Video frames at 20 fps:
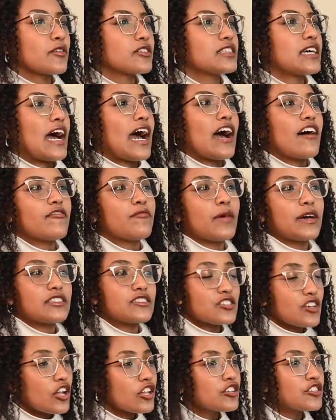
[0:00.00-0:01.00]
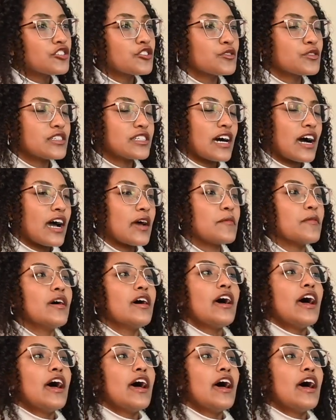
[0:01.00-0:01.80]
to have my solitude time